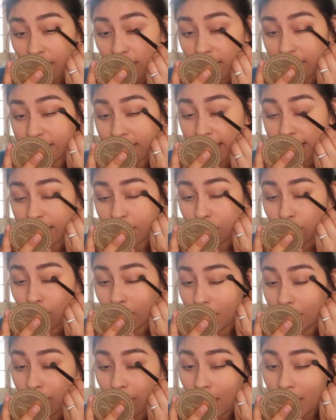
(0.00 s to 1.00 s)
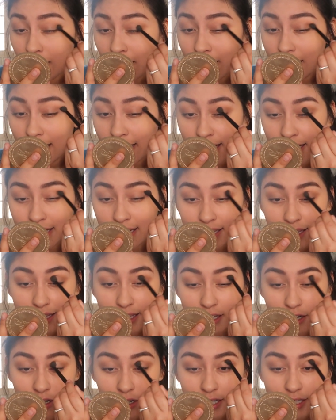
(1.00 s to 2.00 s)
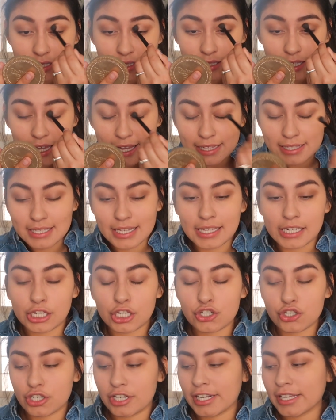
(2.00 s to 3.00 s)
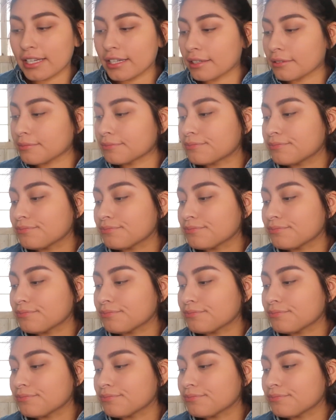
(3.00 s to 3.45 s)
This is 21 and here it's 18 to drink.